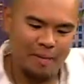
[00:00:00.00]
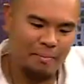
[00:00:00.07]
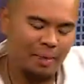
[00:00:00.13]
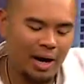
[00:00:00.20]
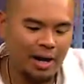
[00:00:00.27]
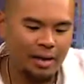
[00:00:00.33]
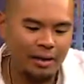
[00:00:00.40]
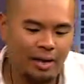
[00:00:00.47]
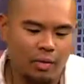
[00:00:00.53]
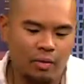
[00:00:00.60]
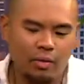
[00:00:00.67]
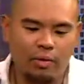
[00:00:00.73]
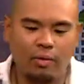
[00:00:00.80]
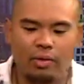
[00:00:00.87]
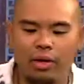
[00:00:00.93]
But
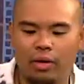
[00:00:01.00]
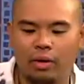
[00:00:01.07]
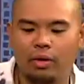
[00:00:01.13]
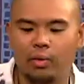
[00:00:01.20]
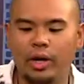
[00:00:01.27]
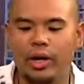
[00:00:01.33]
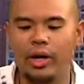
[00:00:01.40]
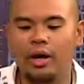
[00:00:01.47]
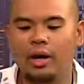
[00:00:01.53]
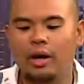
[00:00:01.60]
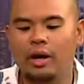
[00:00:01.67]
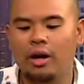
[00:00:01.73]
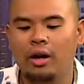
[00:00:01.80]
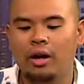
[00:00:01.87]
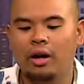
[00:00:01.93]
you know, we
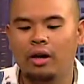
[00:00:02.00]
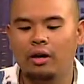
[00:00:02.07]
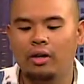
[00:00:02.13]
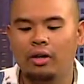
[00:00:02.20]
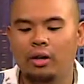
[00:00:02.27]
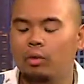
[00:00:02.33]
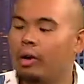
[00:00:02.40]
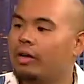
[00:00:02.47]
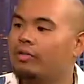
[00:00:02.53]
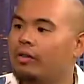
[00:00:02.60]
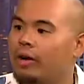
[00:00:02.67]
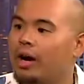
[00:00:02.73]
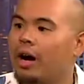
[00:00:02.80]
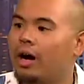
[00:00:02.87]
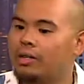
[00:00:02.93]
worked
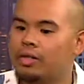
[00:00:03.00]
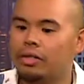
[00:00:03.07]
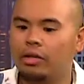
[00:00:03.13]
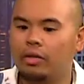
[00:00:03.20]
very hard to